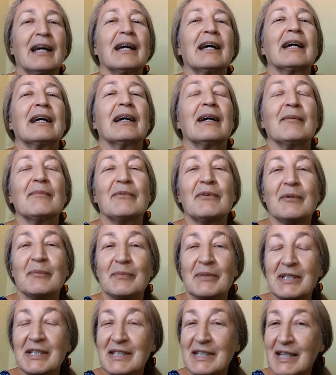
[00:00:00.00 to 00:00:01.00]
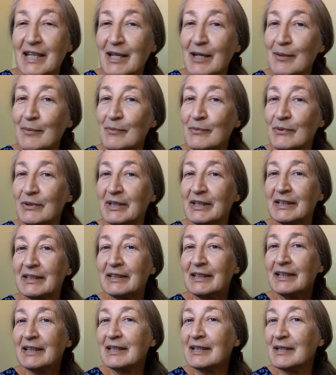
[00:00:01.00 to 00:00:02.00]
come from the same
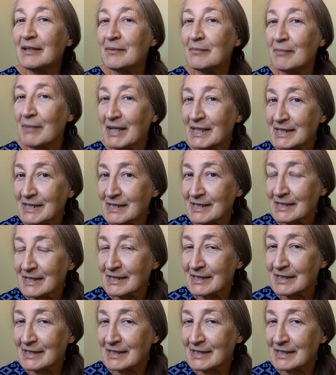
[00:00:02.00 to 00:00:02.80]
word mus,